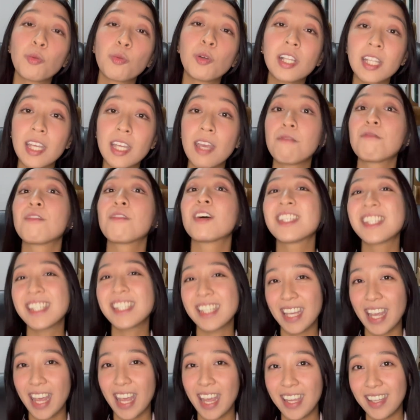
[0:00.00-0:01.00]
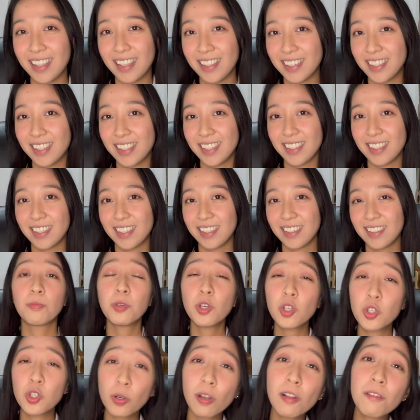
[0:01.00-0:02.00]
will give us gains.
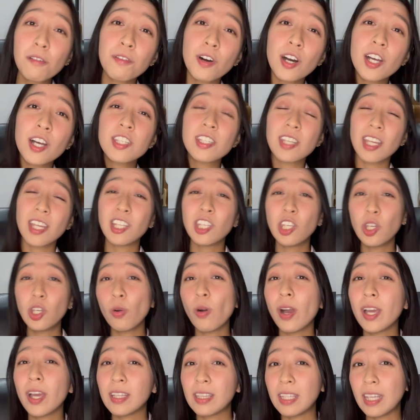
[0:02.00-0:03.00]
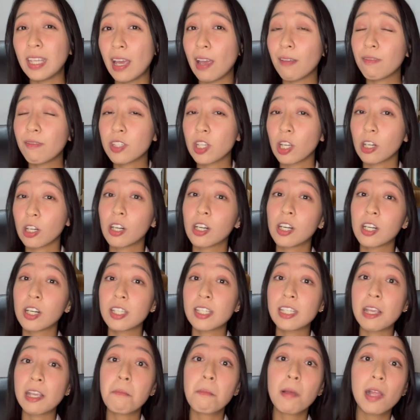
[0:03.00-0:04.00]
Mutual funds and UITFs are
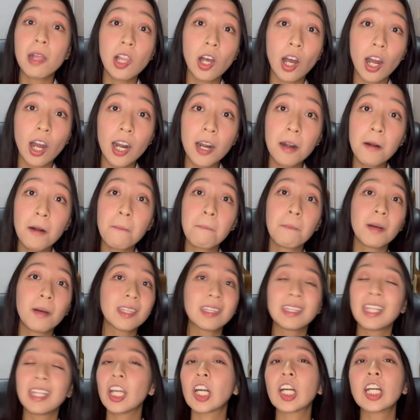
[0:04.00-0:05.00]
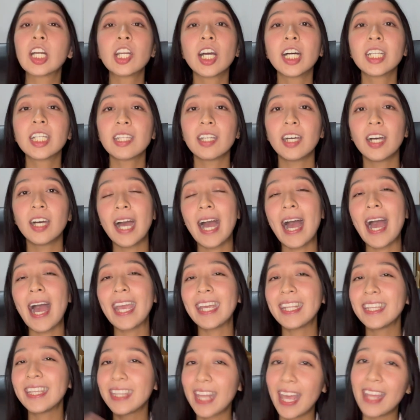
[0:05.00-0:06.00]
similar, but they are not
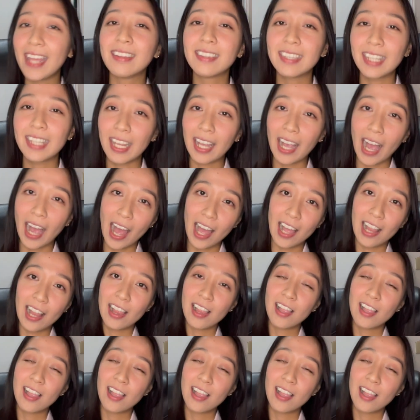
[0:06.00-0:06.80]
identical.